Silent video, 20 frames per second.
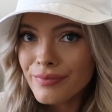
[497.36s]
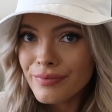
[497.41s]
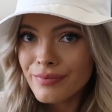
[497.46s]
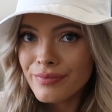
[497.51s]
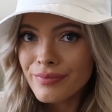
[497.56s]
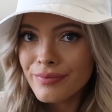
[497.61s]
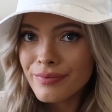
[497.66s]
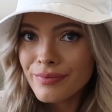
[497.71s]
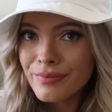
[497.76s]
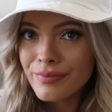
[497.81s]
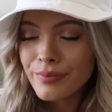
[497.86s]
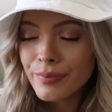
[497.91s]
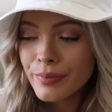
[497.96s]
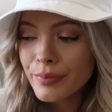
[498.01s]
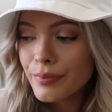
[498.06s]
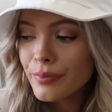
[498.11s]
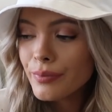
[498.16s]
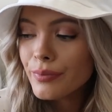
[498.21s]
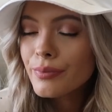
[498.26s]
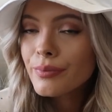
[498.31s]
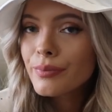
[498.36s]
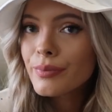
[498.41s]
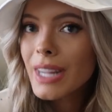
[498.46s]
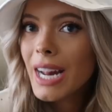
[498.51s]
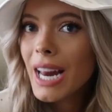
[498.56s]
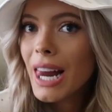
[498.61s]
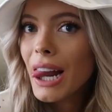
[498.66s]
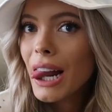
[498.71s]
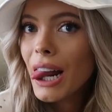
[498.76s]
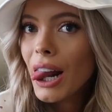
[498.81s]
But
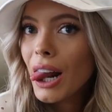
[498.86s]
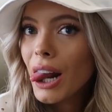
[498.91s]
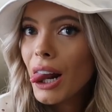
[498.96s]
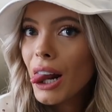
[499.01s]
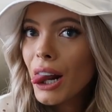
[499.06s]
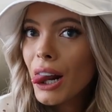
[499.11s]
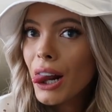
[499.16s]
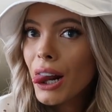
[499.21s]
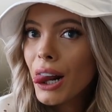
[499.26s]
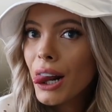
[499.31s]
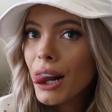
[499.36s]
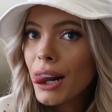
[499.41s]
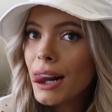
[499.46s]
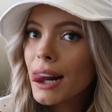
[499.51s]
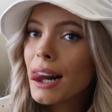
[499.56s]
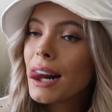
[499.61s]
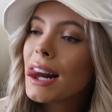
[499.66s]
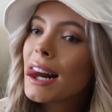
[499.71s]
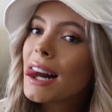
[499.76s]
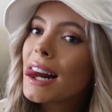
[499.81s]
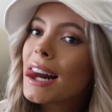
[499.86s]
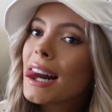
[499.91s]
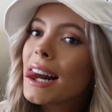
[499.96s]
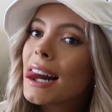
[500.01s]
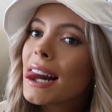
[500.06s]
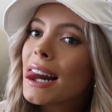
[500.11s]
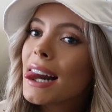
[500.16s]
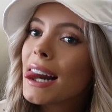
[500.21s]
yeah, they were on sale.